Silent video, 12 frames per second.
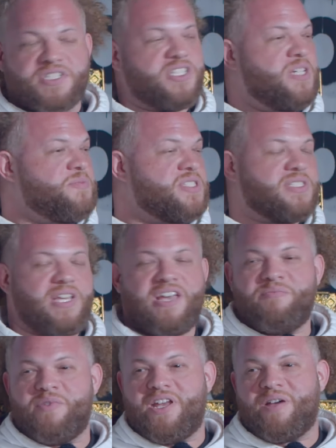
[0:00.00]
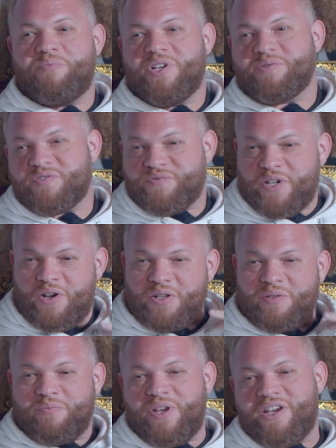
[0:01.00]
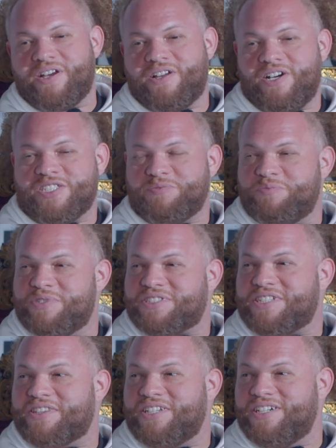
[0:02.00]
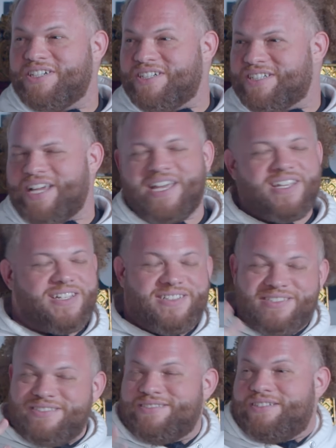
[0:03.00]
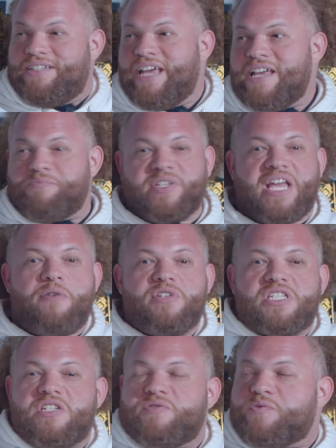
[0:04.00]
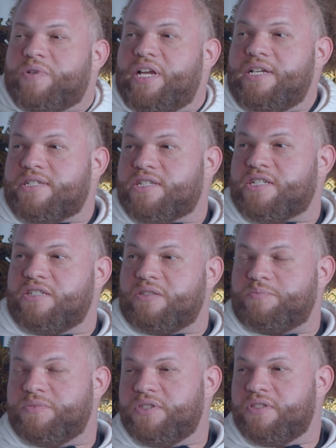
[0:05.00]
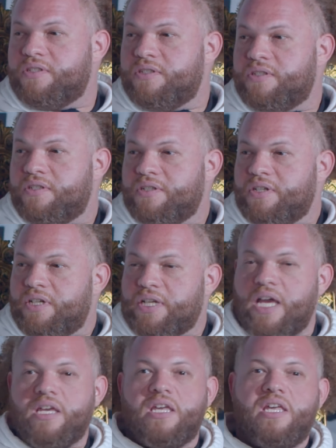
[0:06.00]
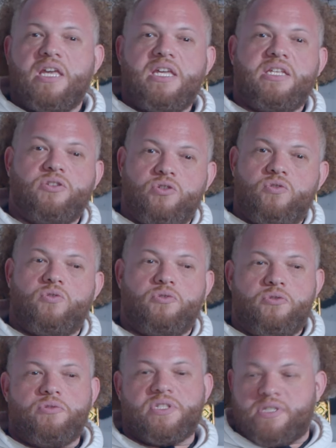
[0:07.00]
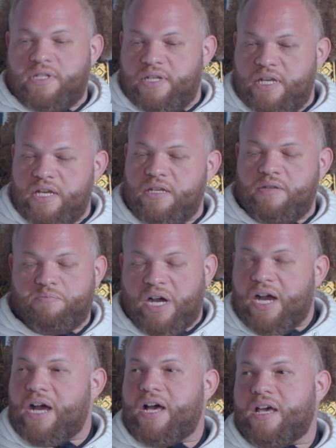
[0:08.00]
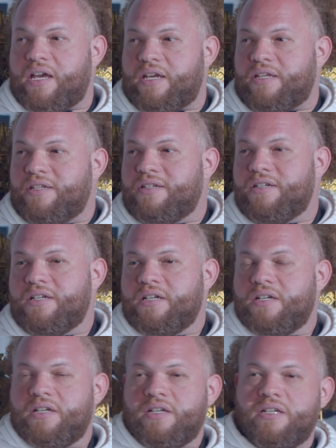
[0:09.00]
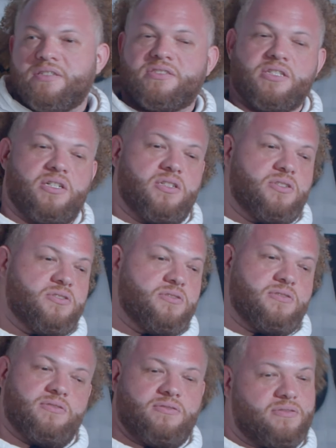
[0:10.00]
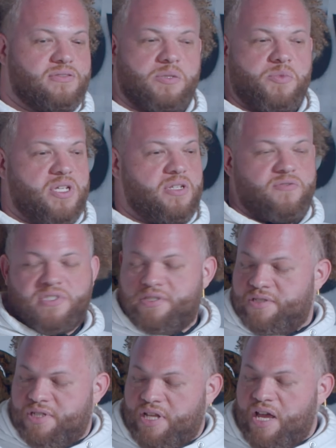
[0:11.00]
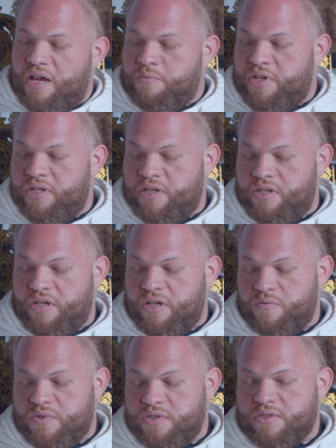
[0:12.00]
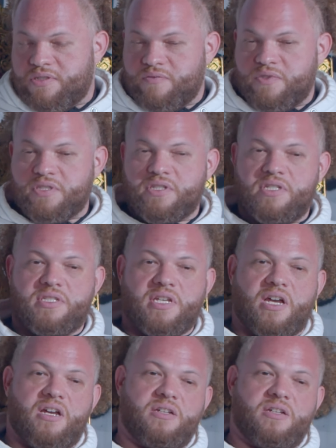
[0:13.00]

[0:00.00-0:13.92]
Slim to say, man, I pick up the phone and Mary calls me Mr. Thug. Like, come on, man. man. that was his relationship. Come on, yeah. Like he knew who to get behind. Yeah. So, I mean, Sly being in there was was a good time.